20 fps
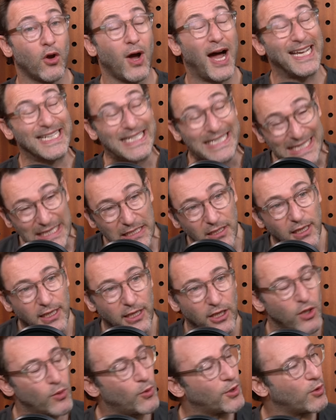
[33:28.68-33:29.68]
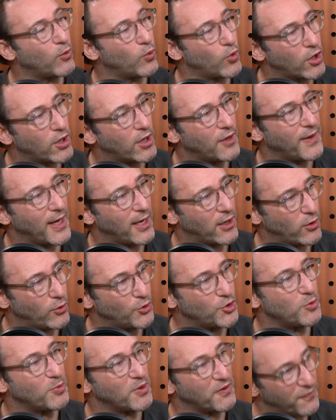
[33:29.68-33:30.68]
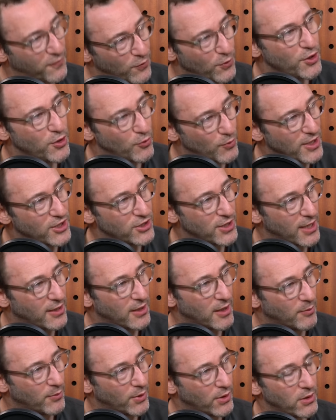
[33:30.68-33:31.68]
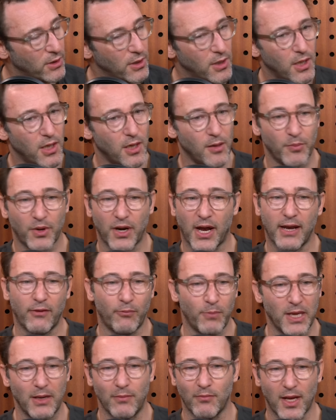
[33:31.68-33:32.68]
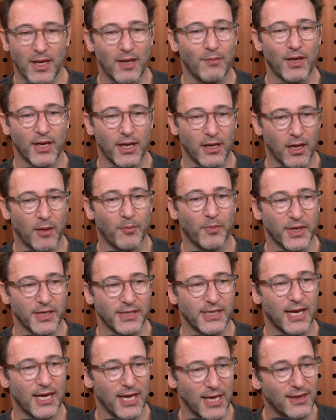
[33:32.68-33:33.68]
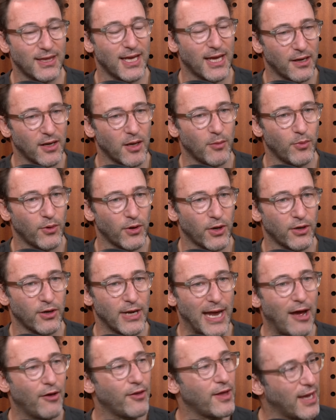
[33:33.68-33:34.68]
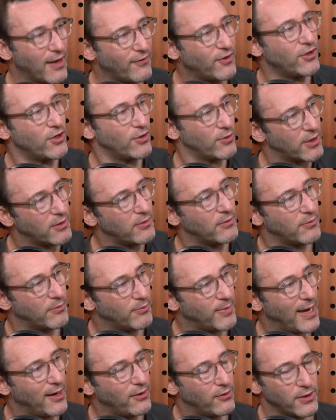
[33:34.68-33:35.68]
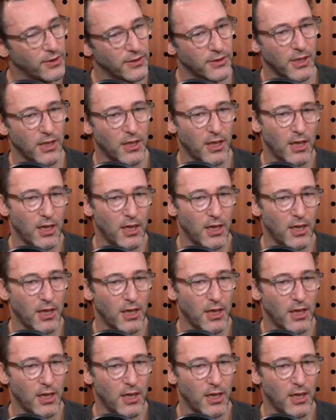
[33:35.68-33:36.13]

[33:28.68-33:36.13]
ideally, you want to work on that culture before you reach that number. But I meet many, many companies that hit that number, and now they have to do it backwards.